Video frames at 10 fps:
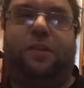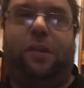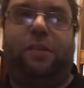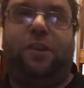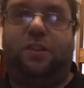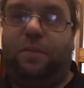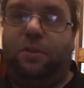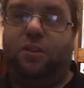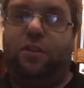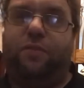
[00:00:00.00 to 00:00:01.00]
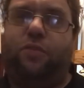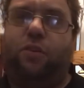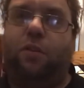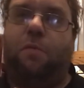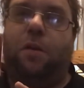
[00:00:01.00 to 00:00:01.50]
distribution of
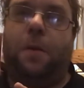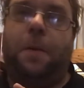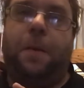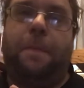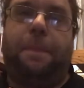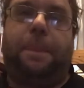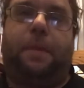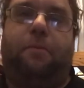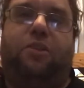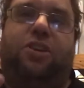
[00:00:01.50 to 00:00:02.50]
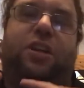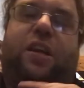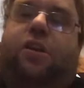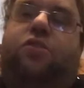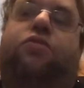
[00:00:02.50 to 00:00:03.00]
doom, which it can
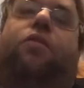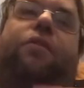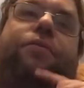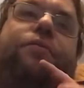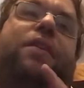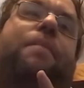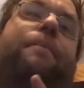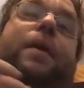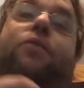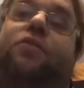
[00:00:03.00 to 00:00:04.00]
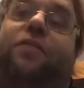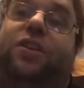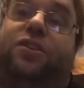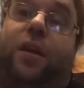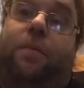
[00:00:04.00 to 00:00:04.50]
control through the amount of
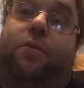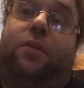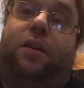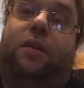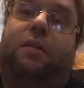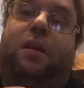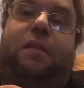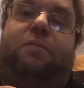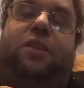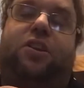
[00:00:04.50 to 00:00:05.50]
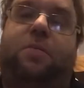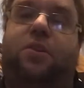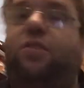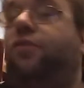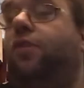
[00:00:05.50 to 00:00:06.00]
each neighbourhood.
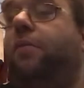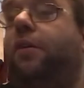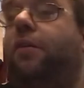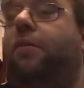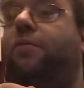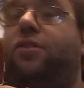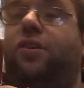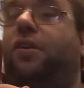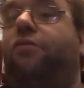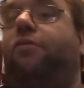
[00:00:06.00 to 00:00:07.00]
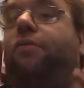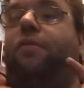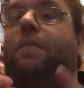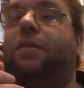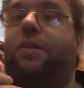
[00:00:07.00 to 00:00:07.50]
Distribution of doom includes which it can control through
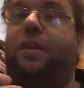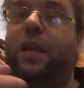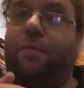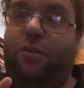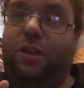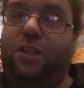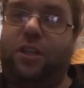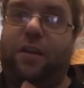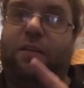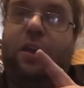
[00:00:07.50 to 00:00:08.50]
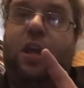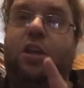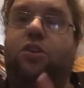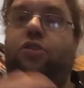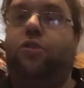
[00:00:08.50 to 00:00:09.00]
the amount of neighbourhood in each deck,
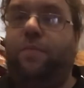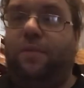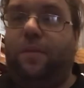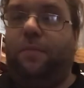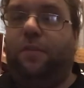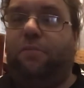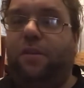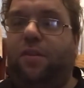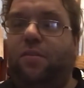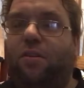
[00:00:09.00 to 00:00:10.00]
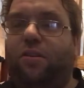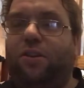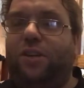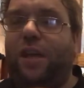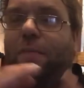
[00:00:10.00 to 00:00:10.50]
doom symbols printed on each
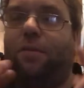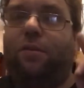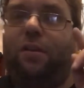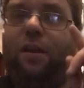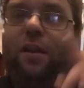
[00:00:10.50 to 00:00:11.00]
neighbourhood.